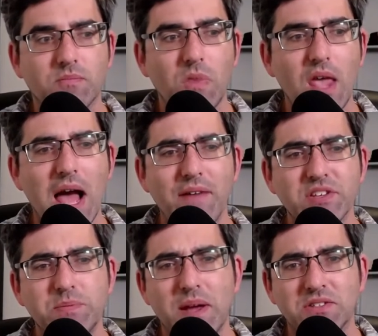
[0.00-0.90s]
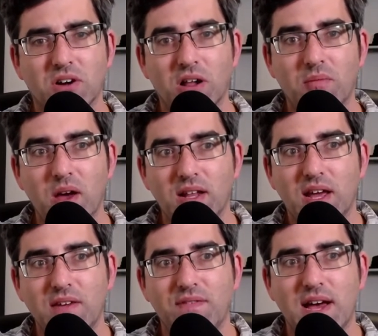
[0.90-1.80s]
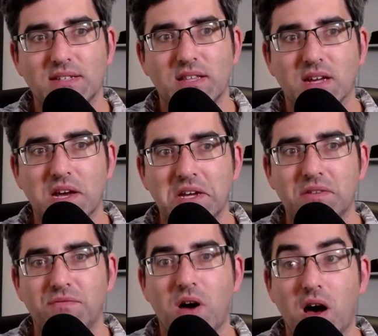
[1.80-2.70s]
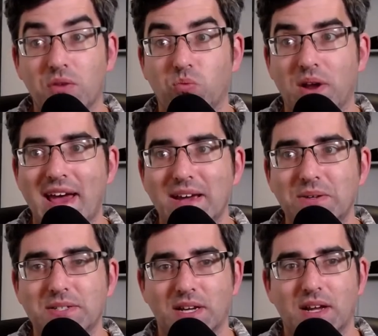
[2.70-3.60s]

having spent all my life as the kind of odd one out,